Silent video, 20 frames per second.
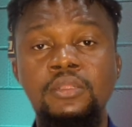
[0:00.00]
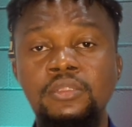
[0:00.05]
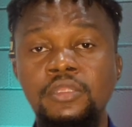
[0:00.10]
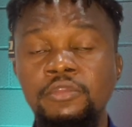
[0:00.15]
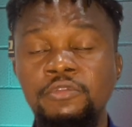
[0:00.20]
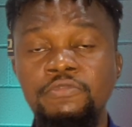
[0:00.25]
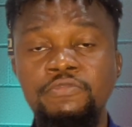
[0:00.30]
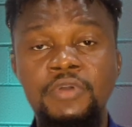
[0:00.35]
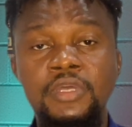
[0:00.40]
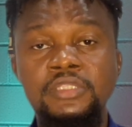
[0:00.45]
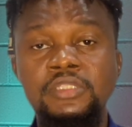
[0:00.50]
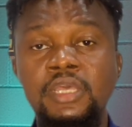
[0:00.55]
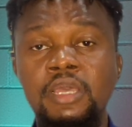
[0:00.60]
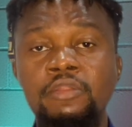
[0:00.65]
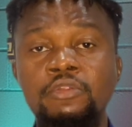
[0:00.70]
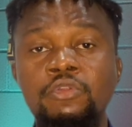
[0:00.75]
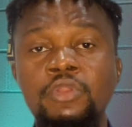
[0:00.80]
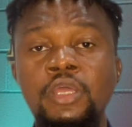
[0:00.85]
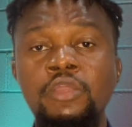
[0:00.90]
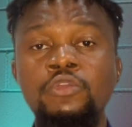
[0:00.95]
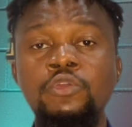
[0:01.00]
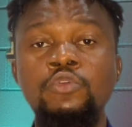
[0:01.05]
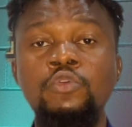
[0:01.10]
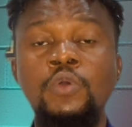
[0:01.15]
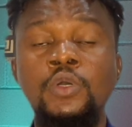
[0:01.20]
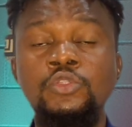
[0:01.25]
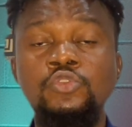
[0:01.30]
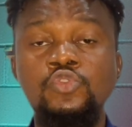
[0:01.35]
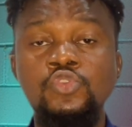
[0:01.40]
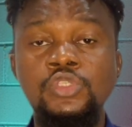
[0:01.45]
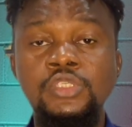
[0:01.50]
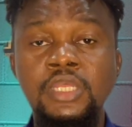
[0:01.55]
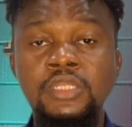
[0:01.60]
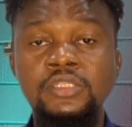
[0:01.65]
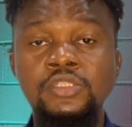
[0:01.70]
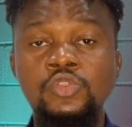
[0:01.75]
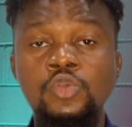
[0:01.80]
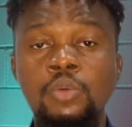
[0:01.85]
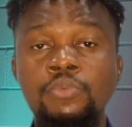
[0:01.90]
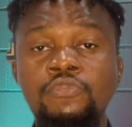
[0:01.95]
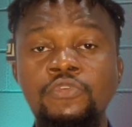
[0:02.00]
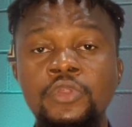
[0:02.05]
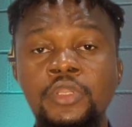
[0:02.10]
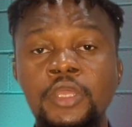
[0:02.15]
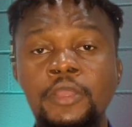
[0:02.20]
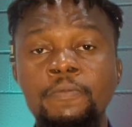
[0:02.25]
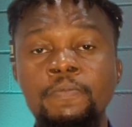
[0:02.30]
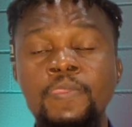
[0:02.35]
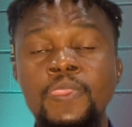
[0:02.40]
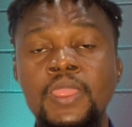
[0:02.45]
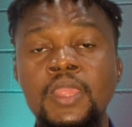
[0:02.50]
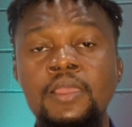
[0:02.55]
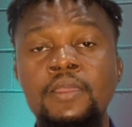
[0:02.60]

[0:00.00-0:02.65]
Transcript: the inverter and all that, you want to set it up for them,